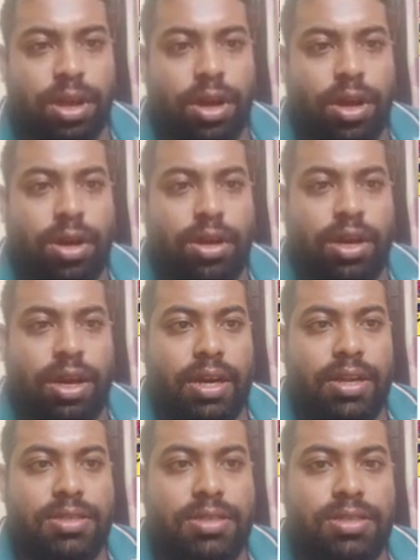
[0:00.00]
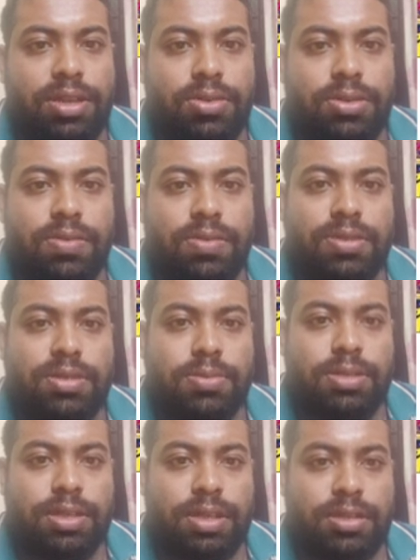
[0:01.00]
or unless the use of the
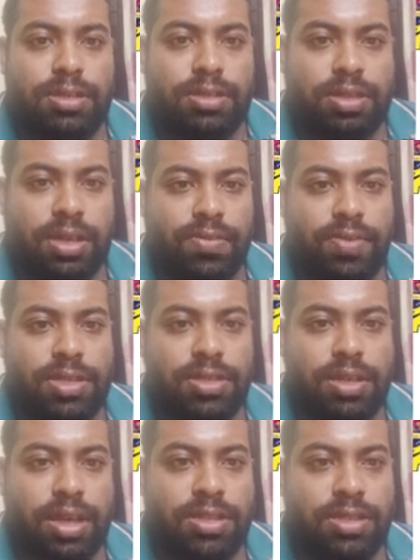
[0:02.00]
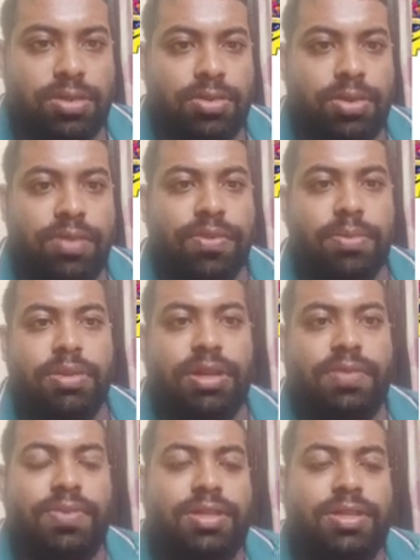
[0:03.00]
substance is otherwise excluded from the
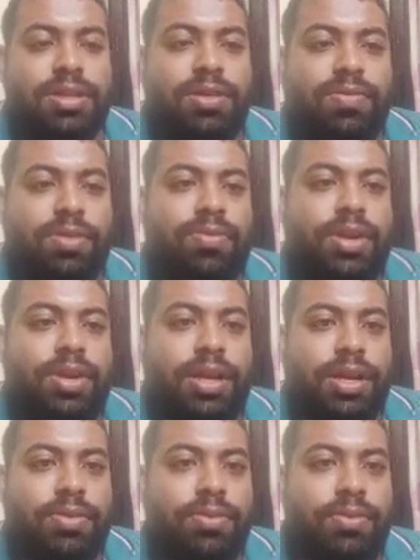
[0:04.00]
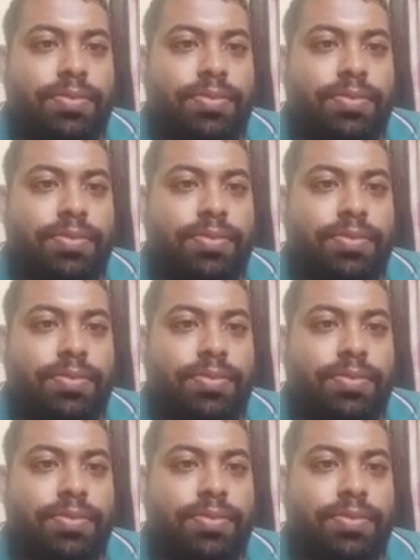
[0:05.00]
definition of food additive.